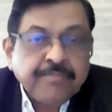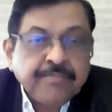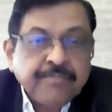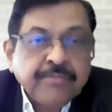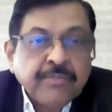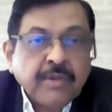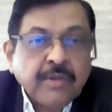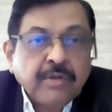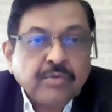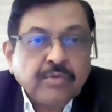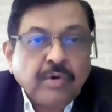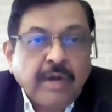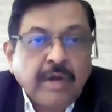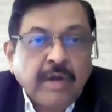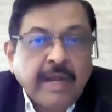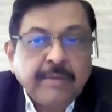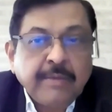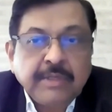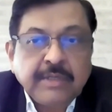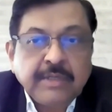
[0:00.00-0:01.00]
So I
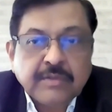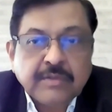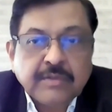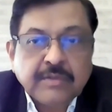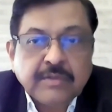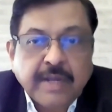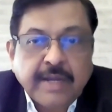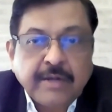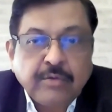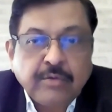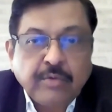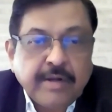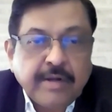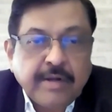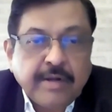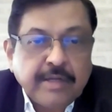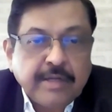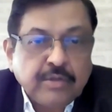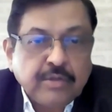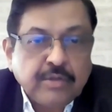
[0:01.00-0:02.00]
will just try to address
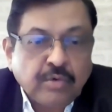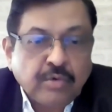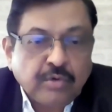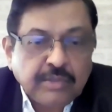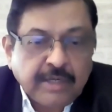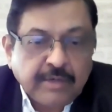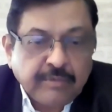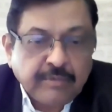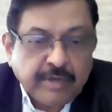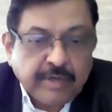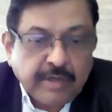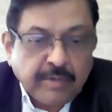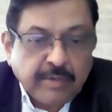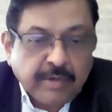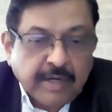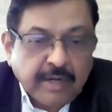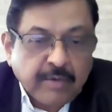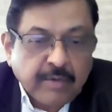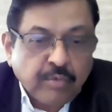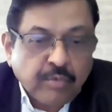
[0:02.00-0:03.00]
those, and wherever I
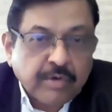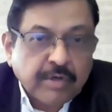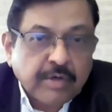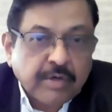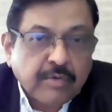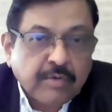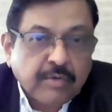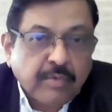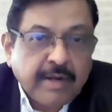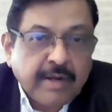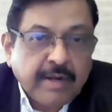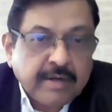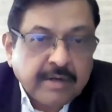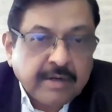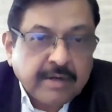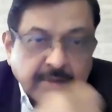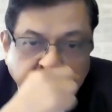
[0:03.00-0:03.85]
would require,